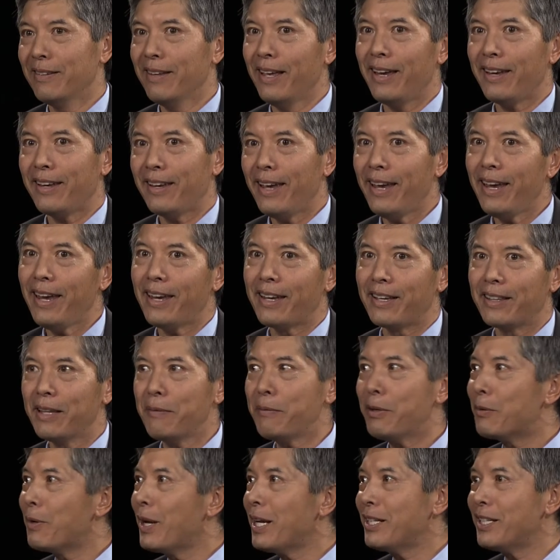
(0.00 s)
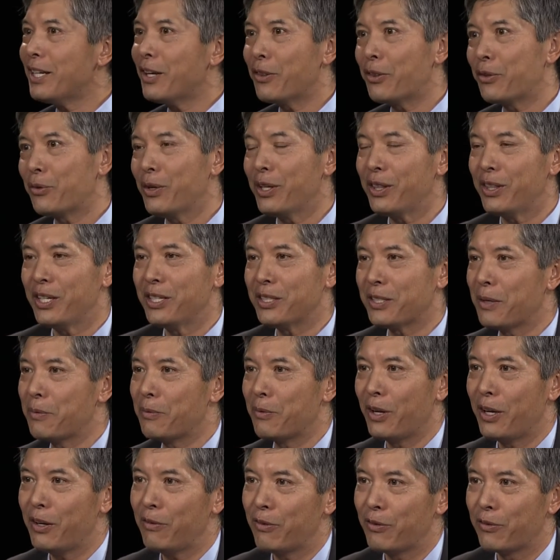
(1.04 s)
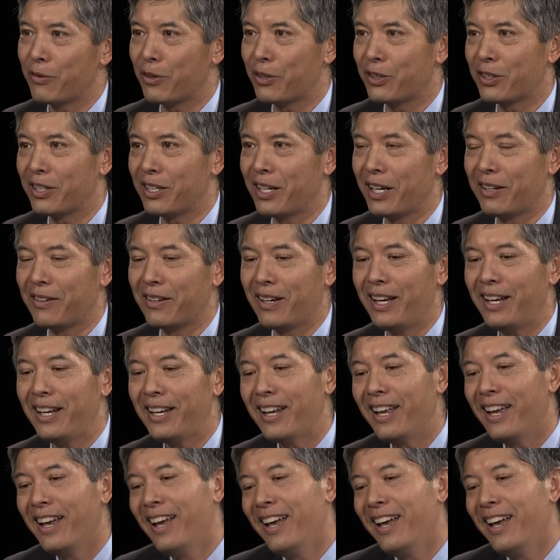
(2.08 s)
Like, hey, let me write down three things I'm grateful for today, right?